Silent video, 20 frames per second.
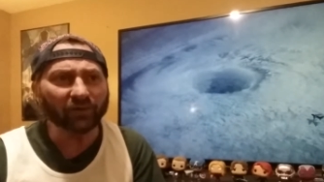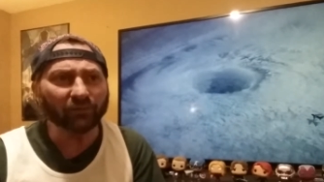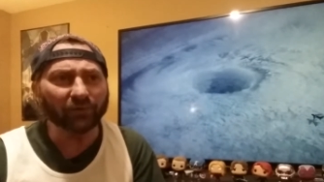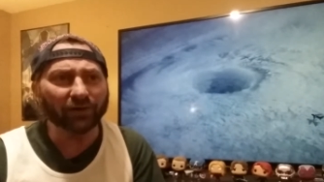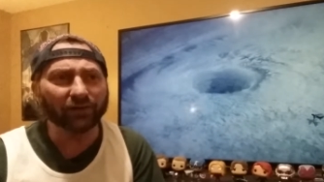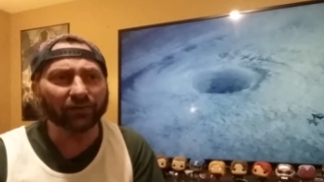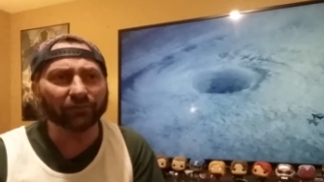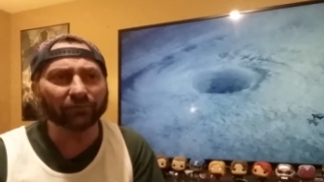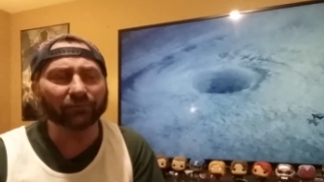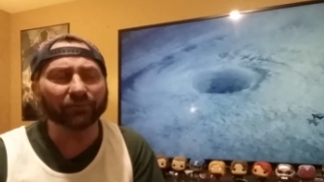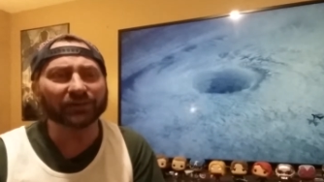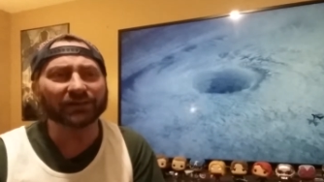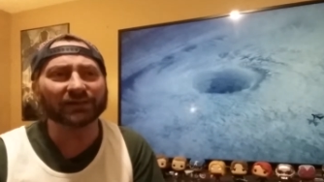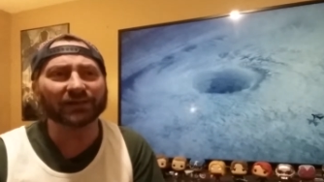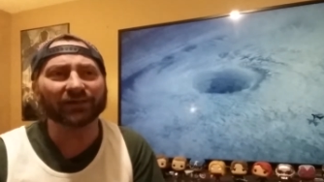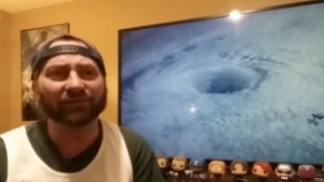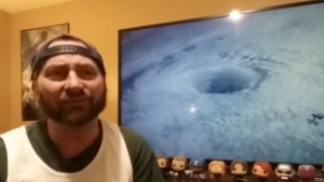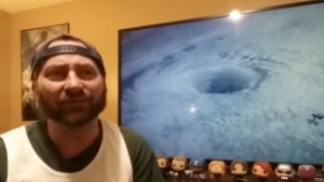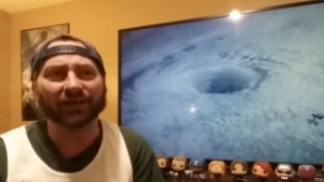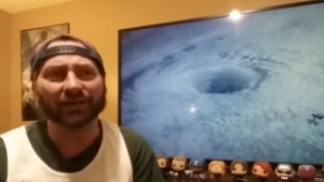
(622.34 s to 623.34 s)
Well, once
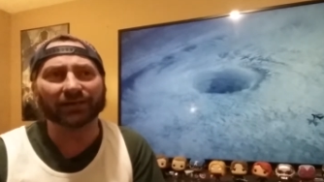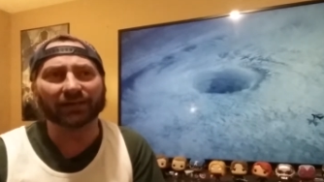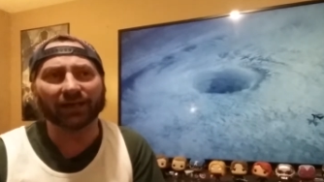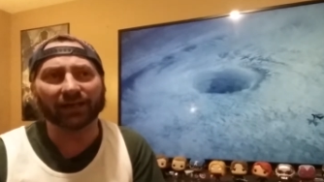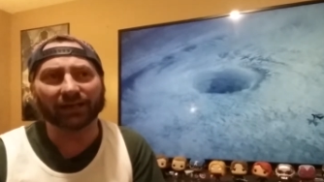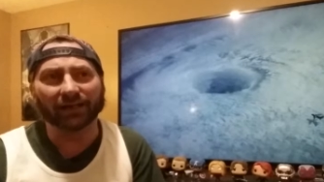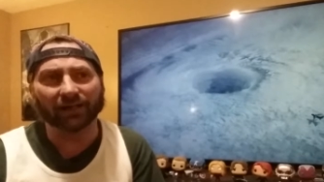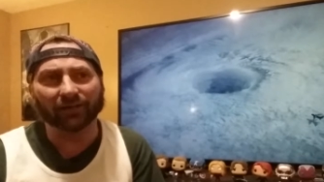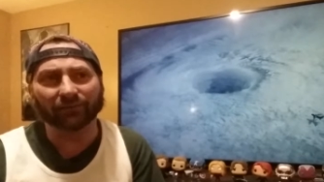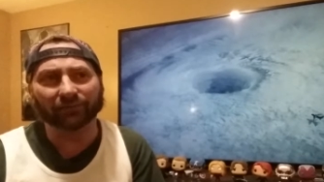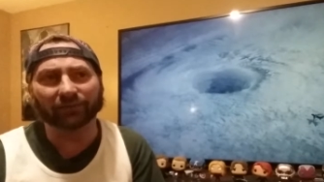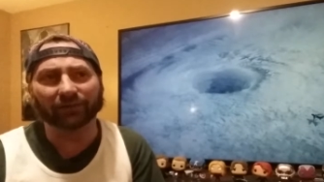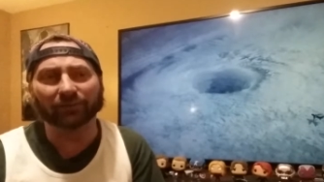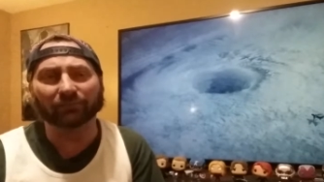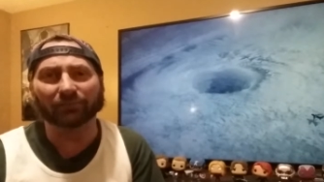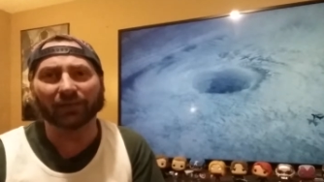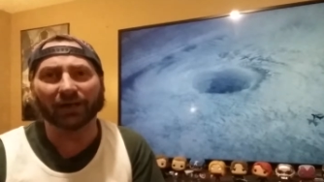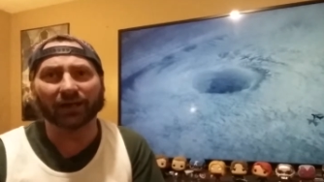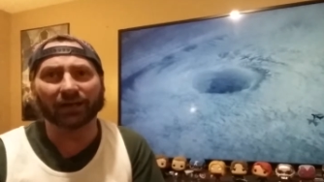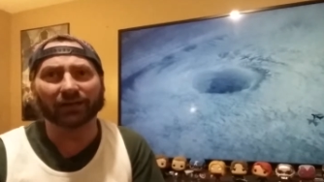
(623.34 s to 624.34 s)
they find that out,
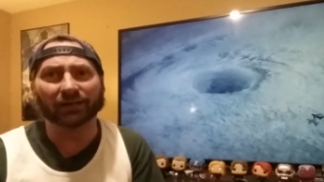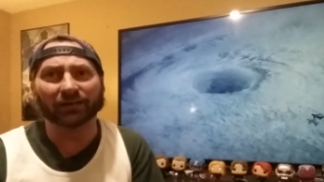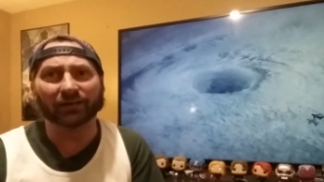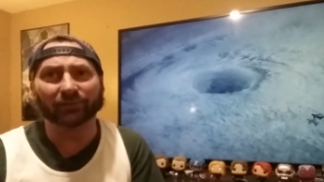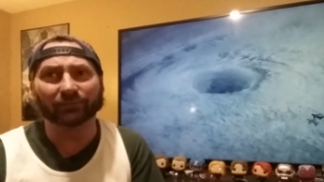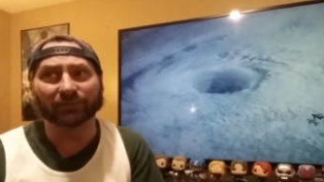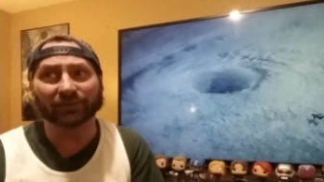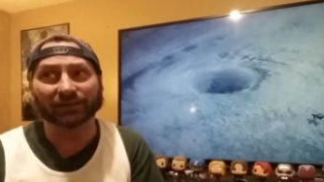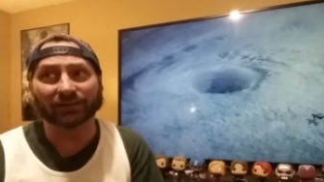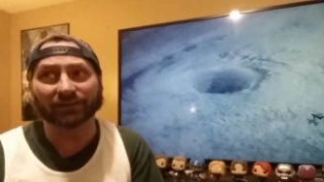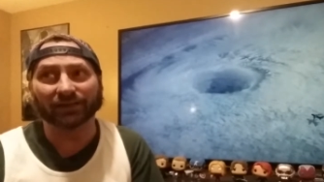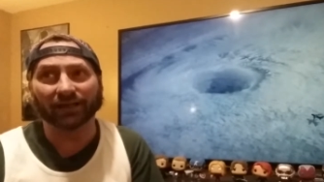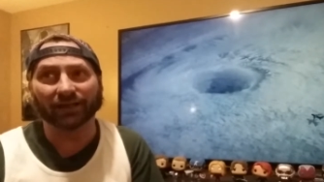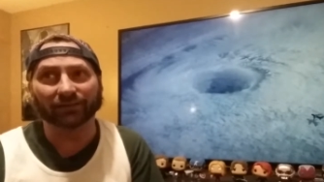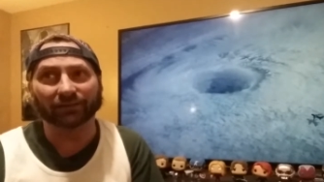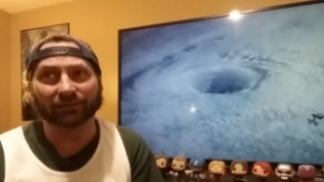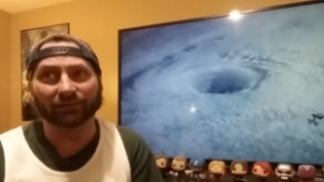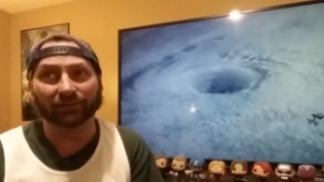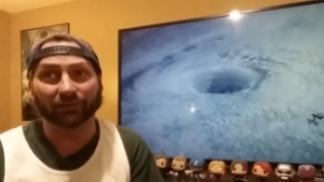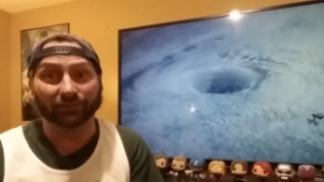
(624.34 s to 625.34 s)
and May and him
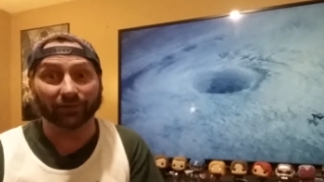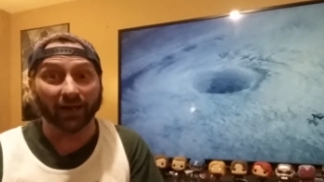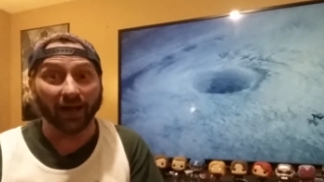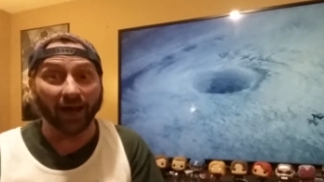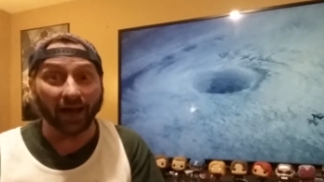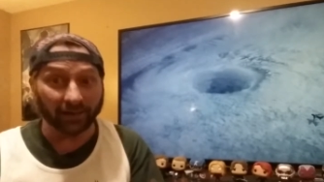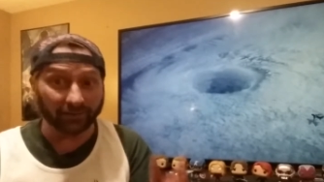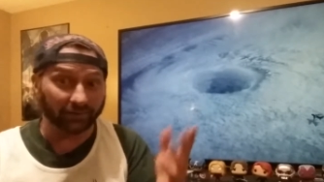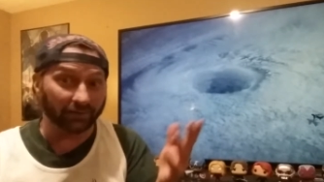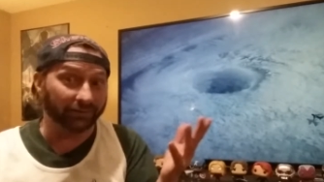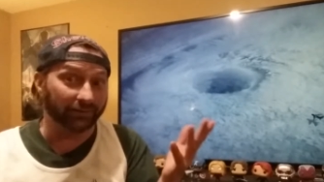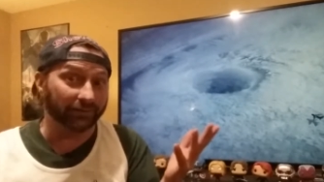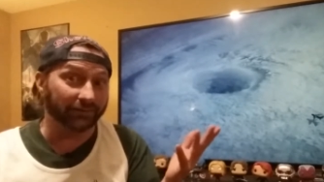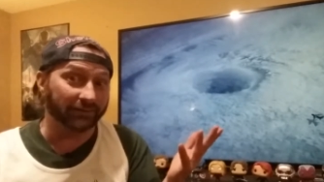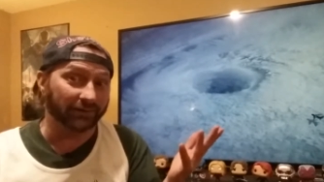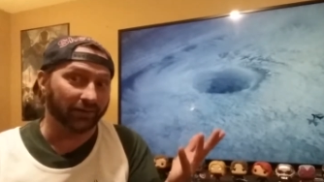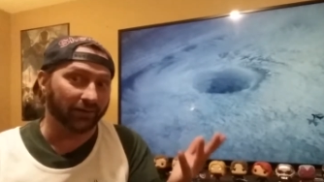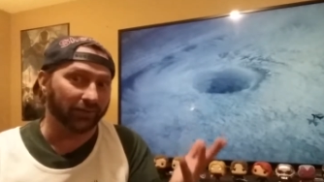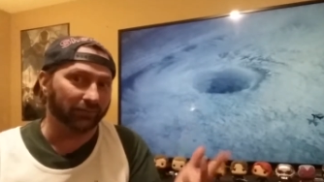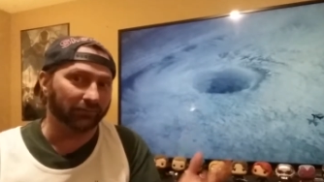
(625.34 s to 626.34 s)
decide that they're not going to
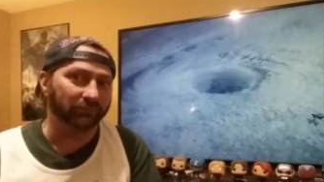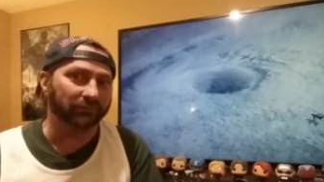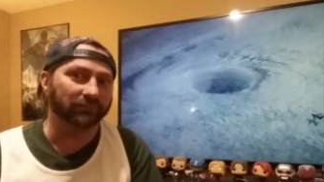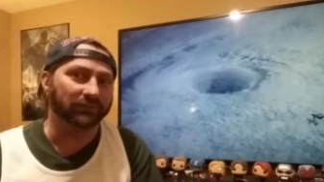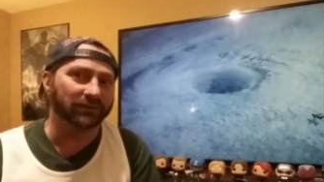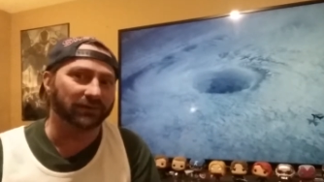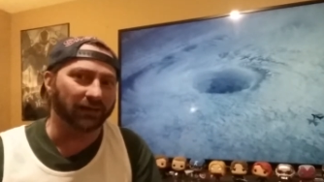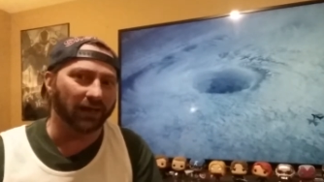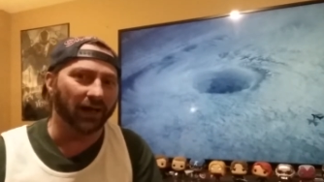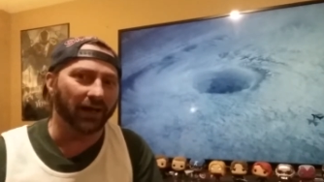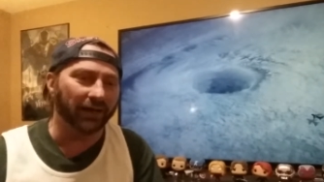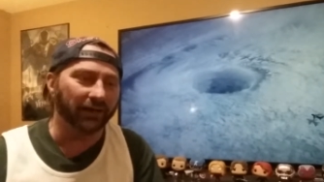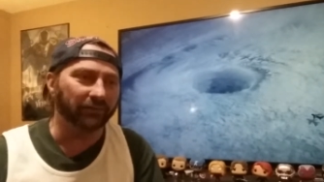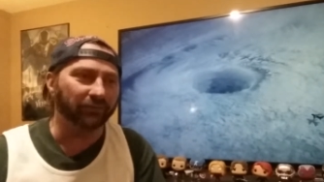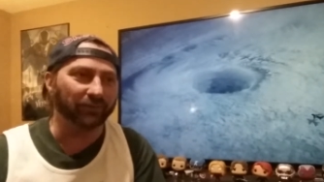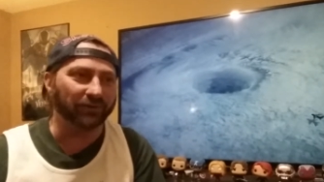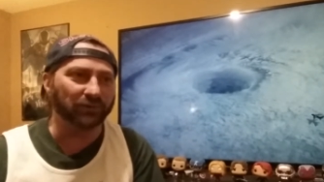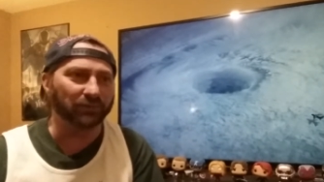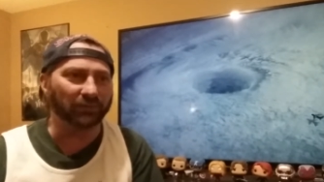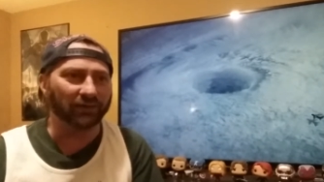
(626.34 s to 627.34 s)
tell Skye,
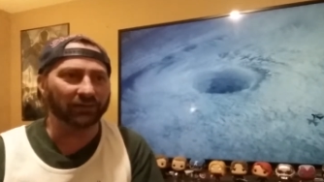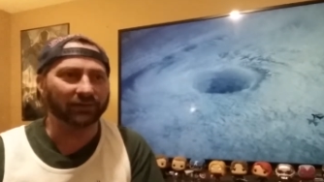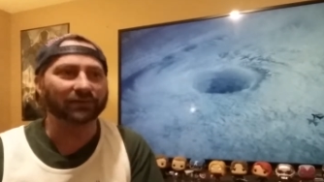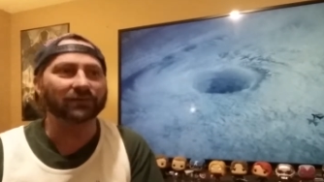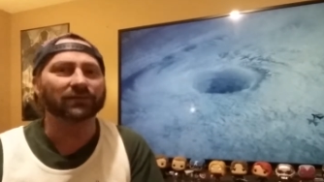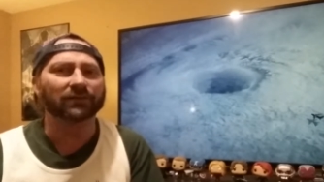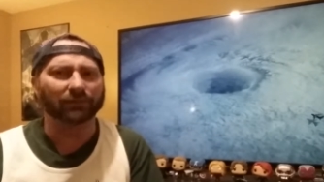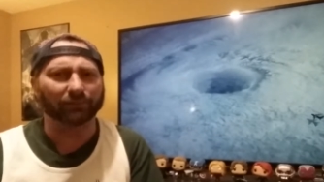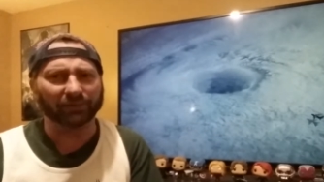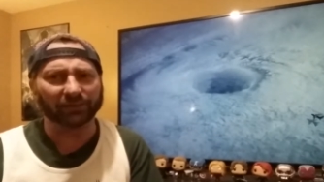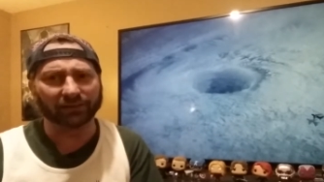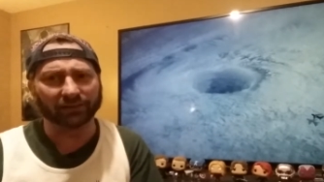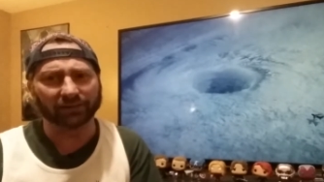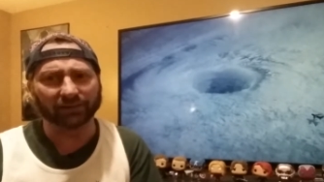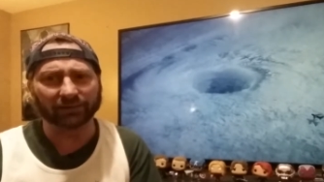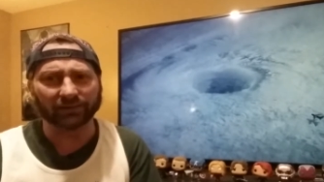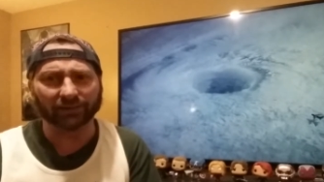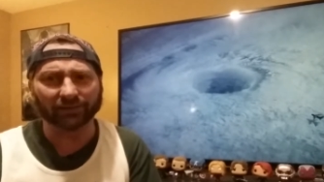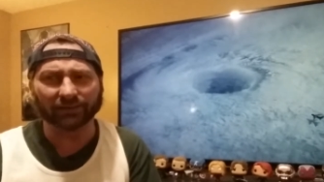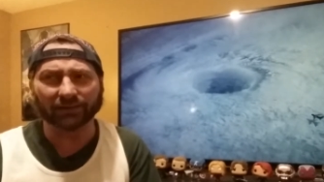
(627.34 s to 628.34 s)
which means somebody's going
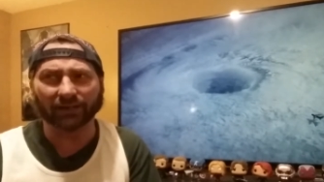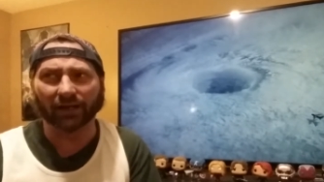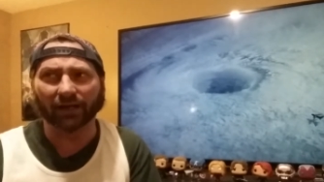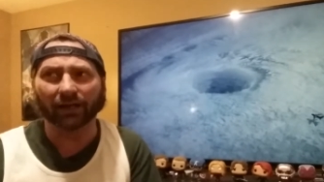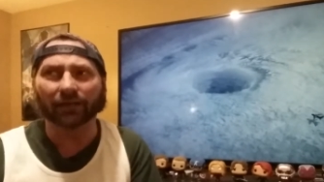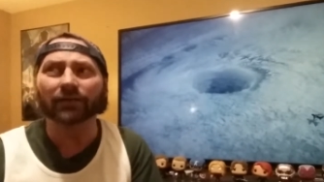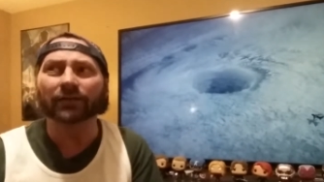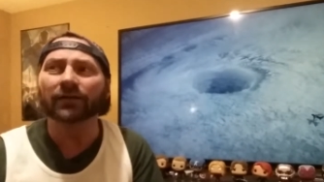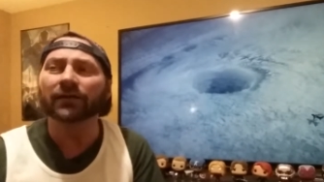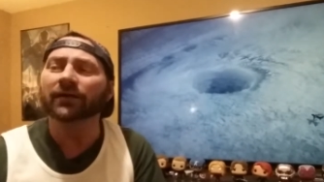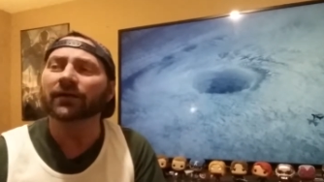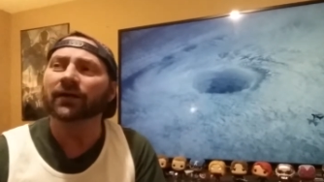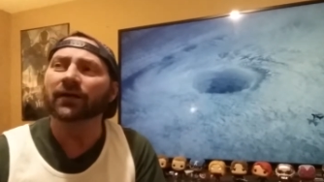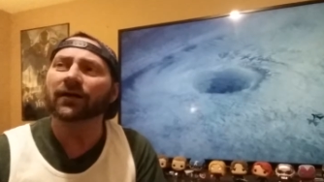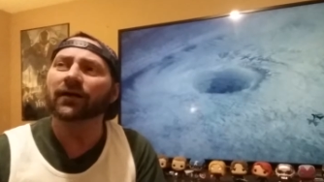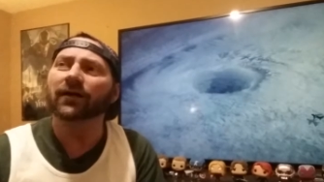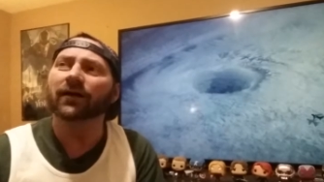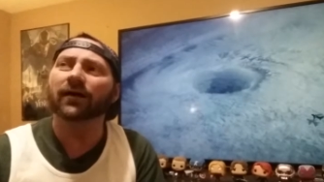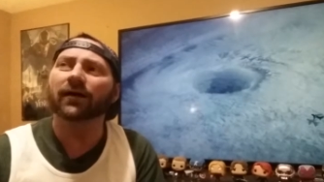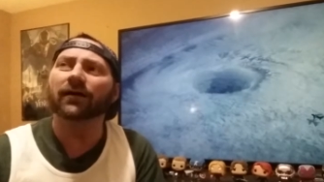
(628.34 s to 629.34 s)
to tell Skye,
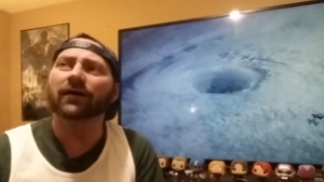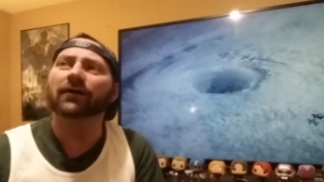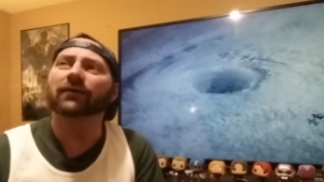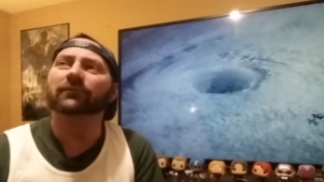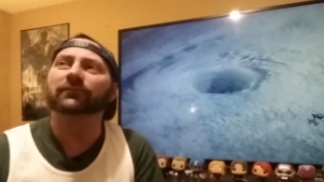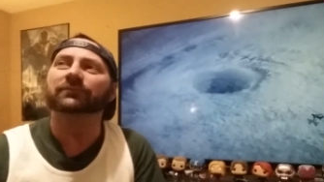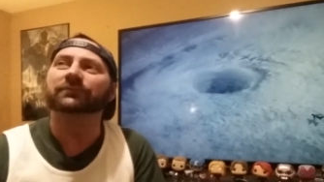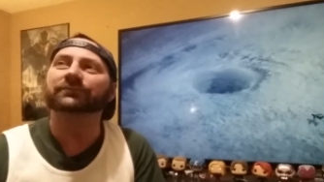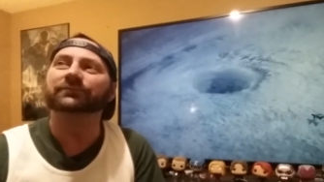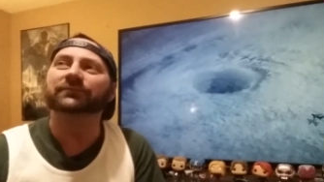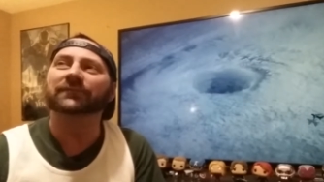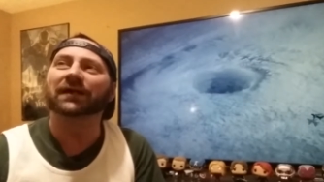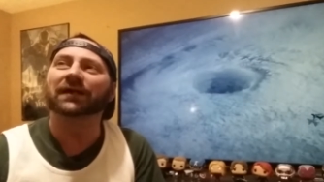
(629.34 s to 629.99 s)
um,